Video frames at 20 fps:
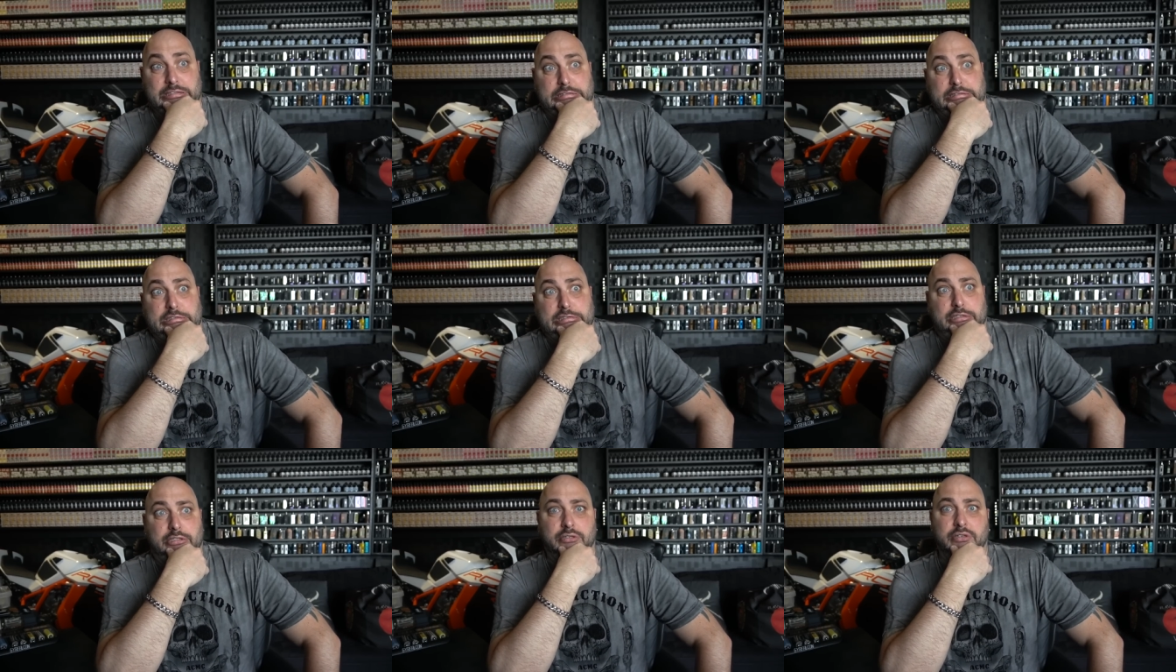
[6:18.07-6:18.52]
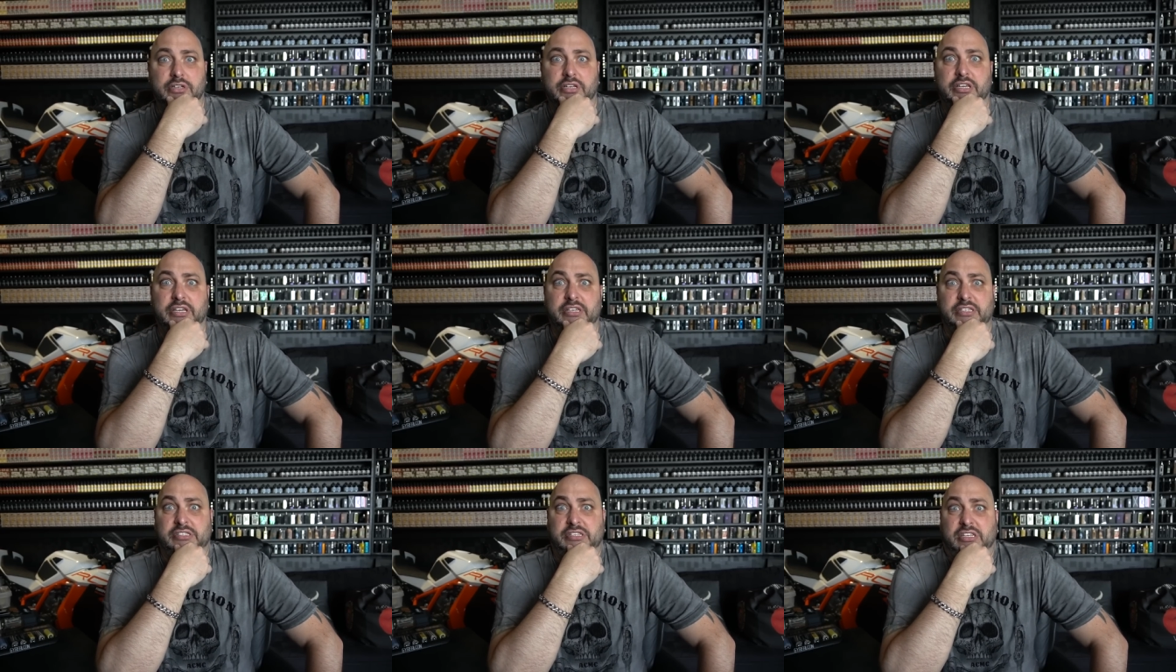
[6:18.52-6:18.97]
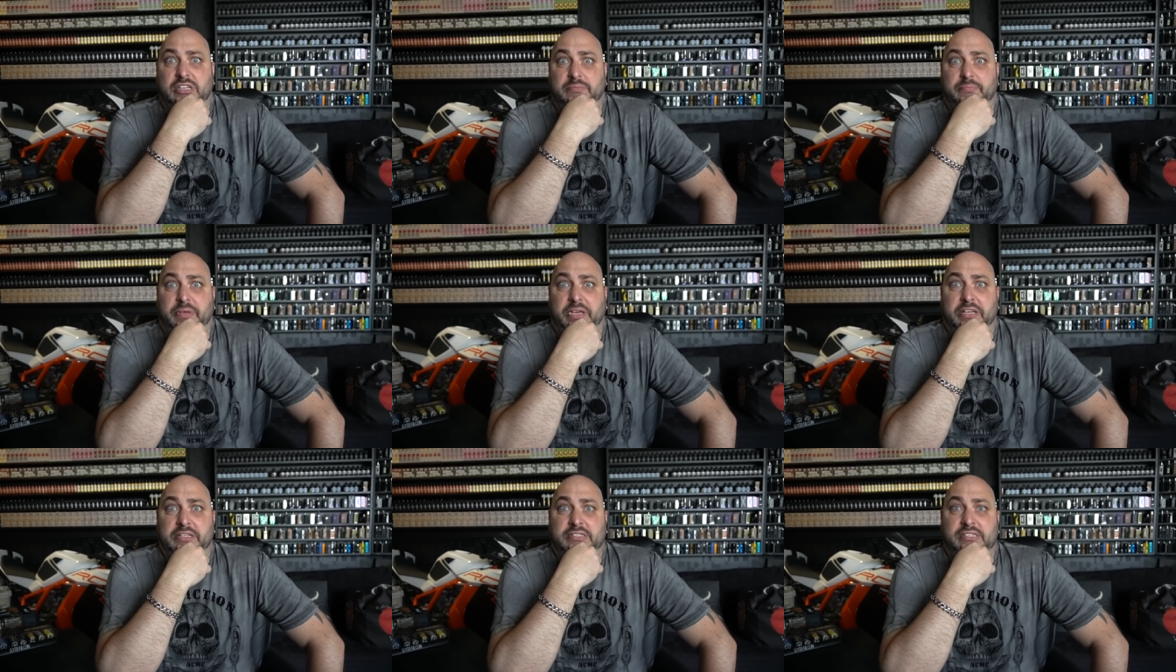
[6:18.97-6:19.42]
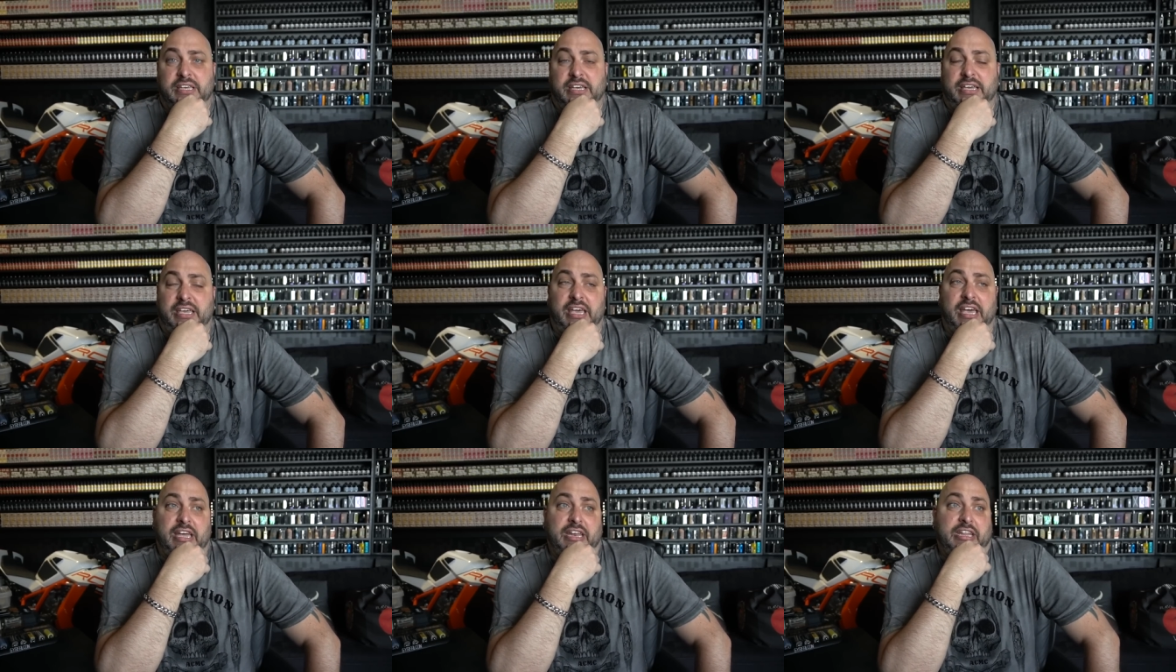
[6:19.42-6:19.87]
Oh, he's going to be a
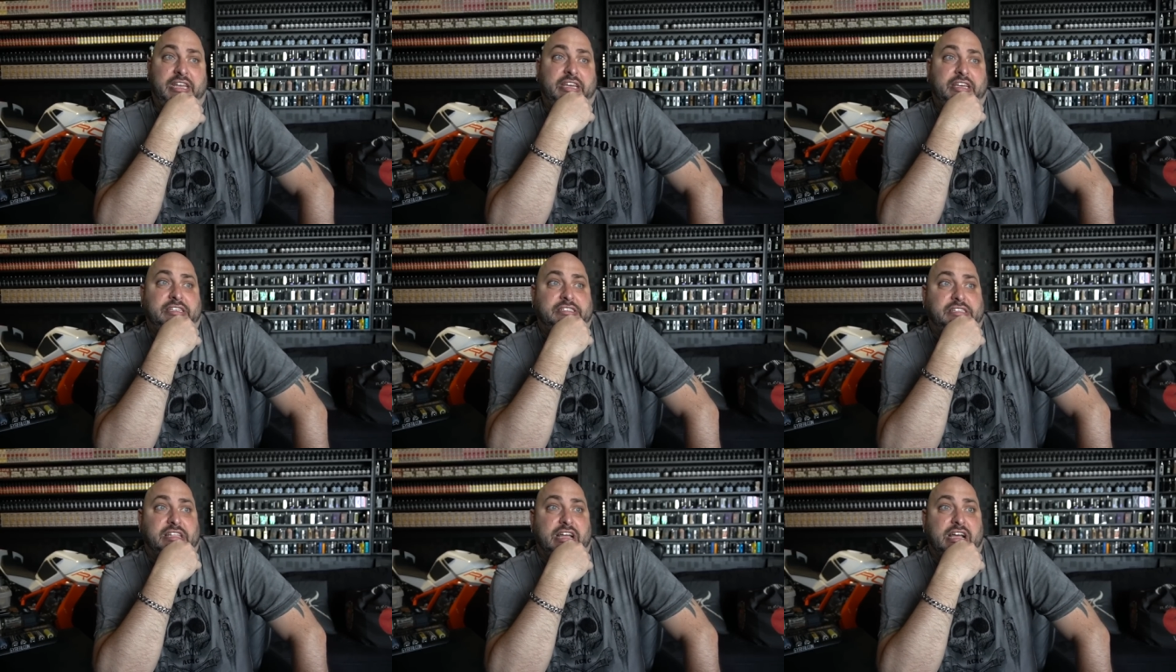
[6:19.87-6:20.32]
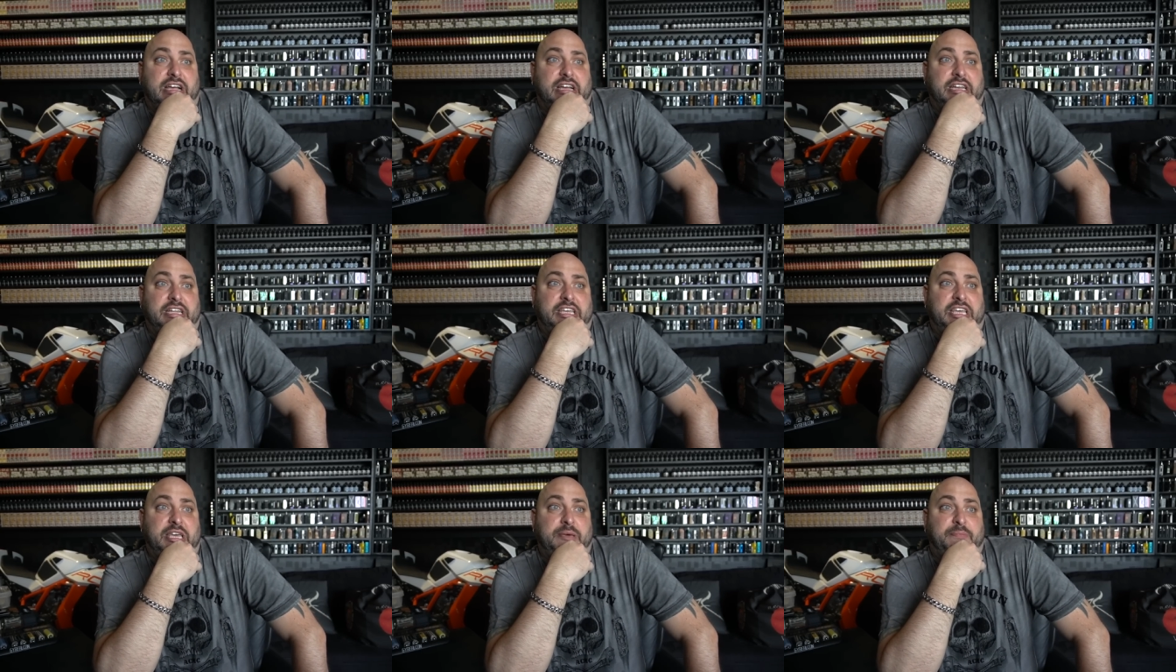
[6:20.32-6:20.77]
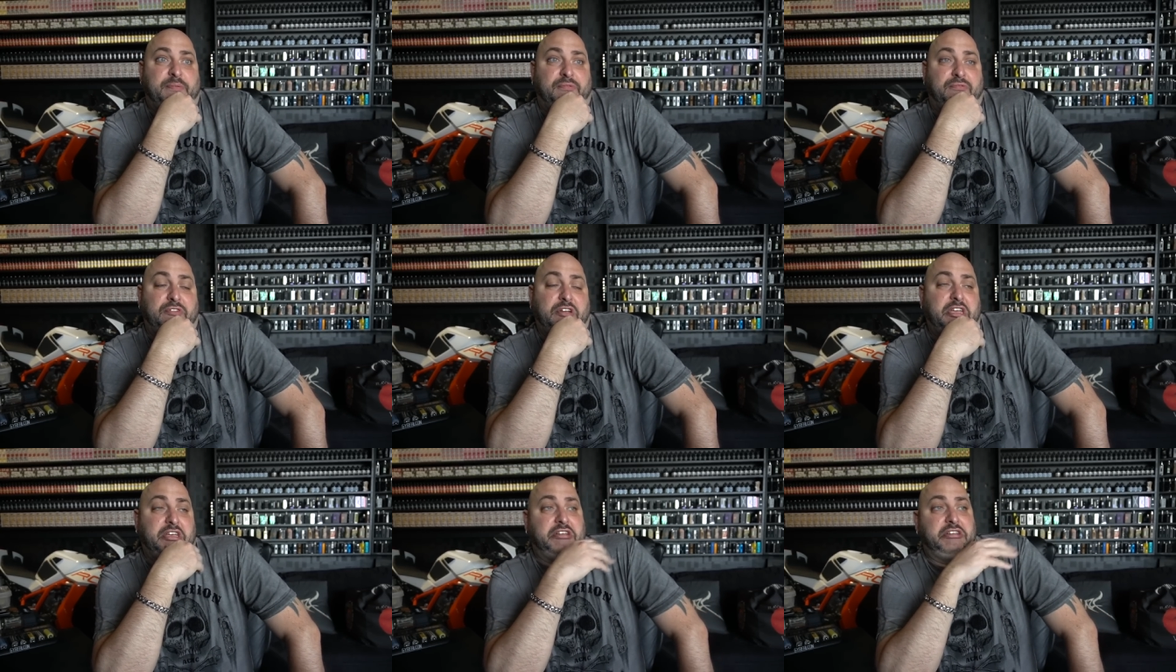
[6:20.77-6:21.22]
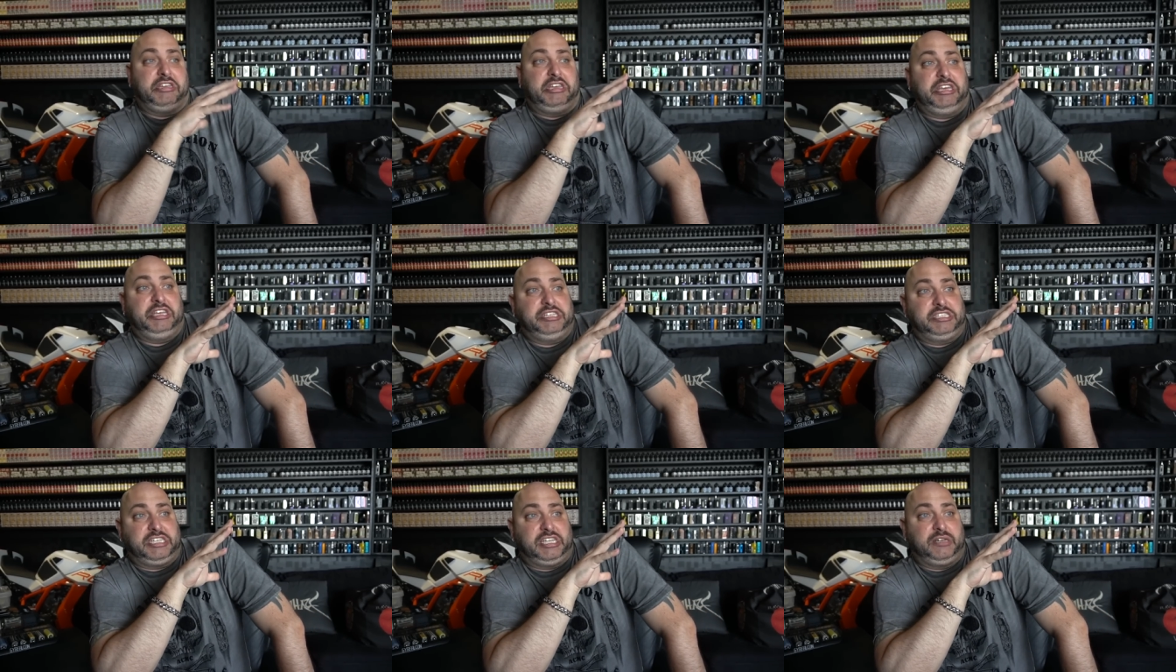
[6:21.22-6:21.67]
dickhead. He's not going to keep it real.
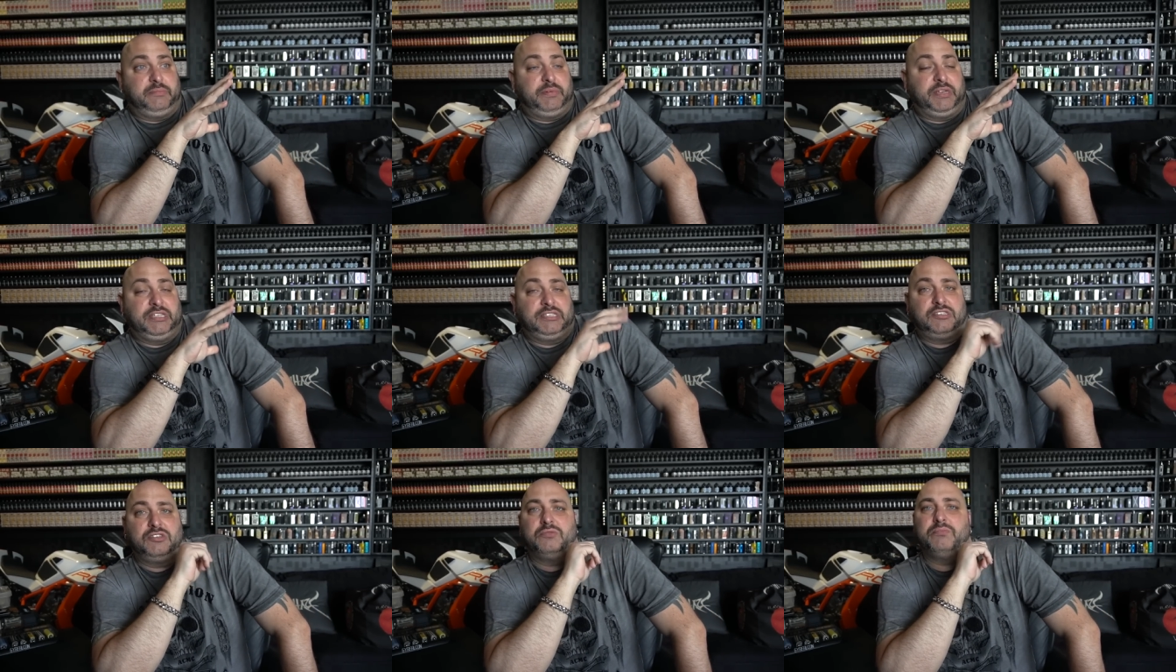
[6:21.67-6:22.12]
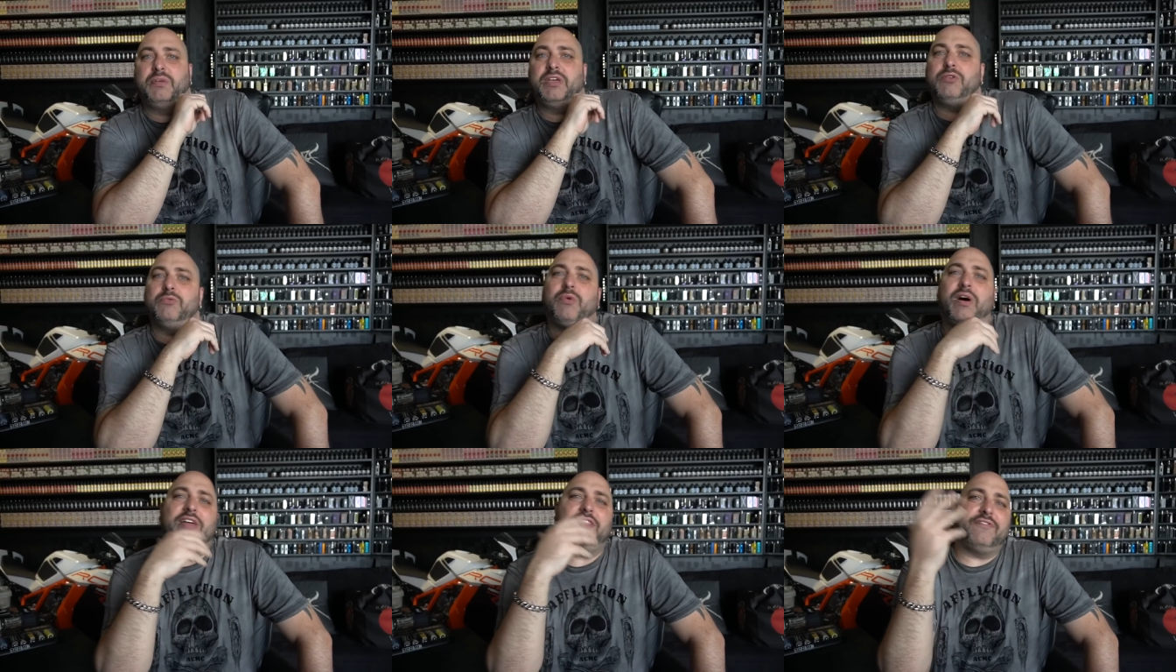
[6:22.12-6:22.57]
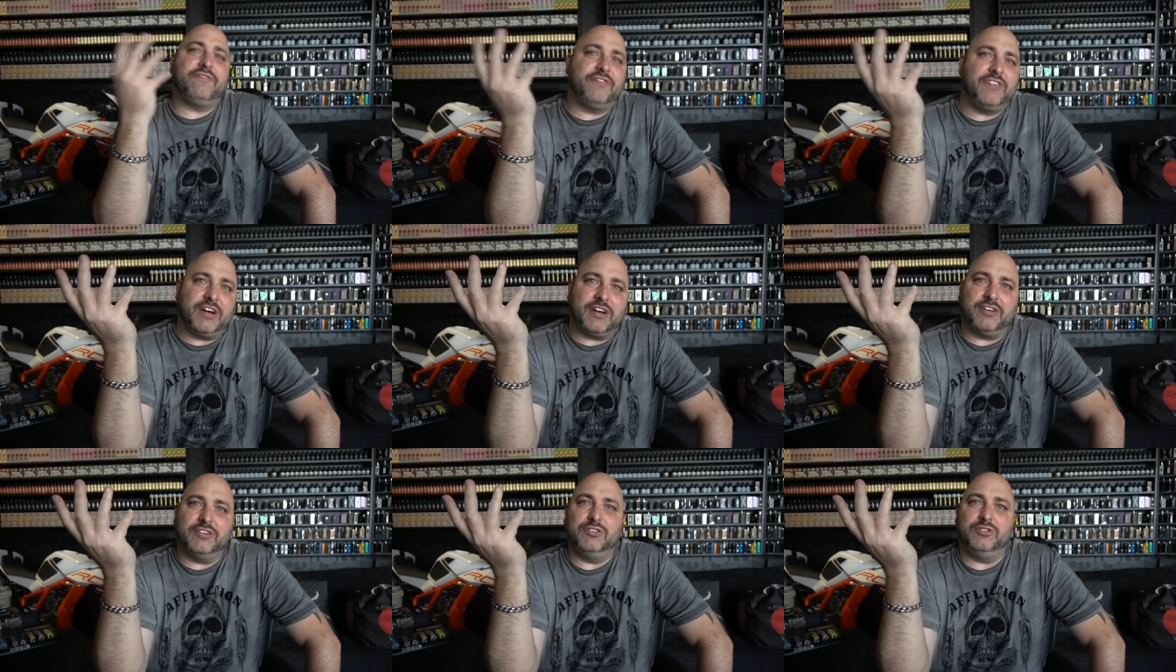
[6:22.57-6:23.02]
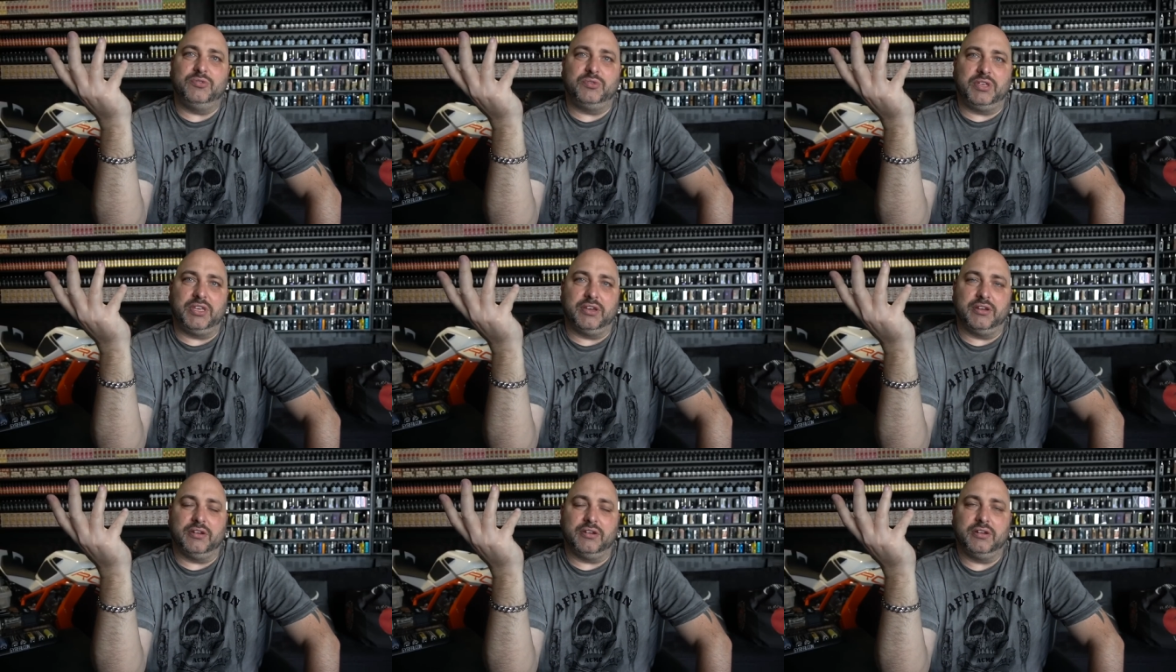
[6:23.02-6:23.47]
He's going to be too mean. Why the fuck are you
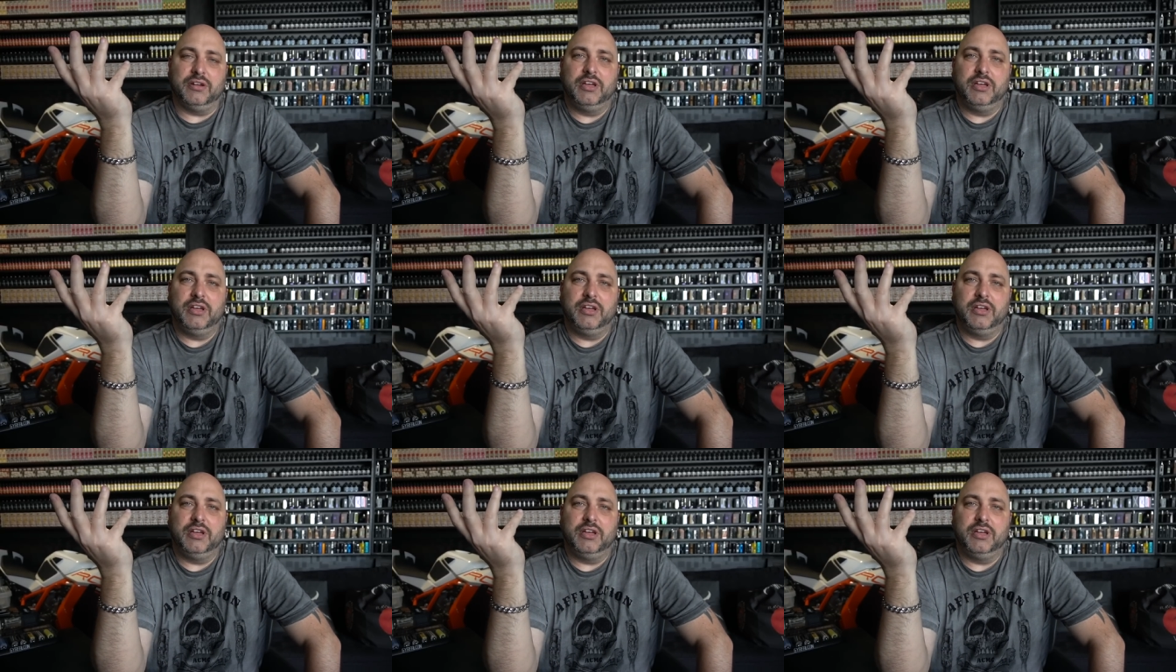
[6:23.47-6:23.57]
here?